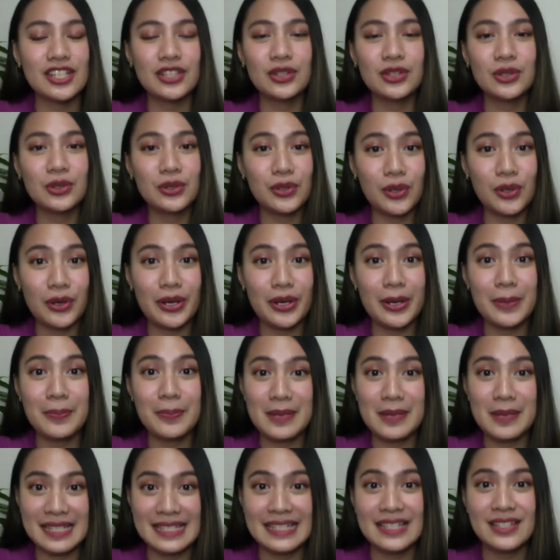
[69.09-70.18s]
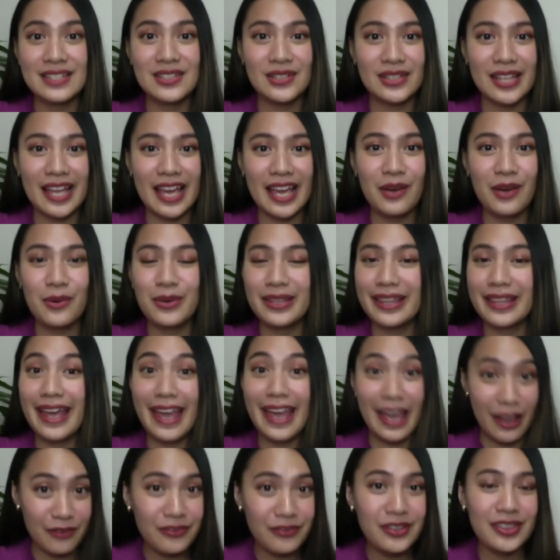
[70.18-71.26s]
to grow your business today with
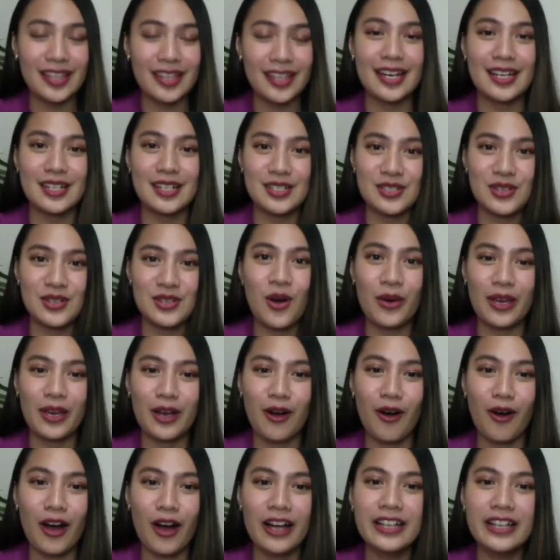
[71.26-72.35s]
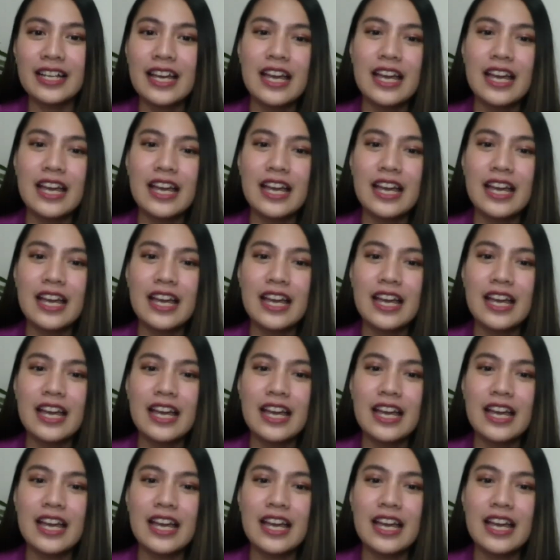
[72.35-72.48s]
everything that is going on.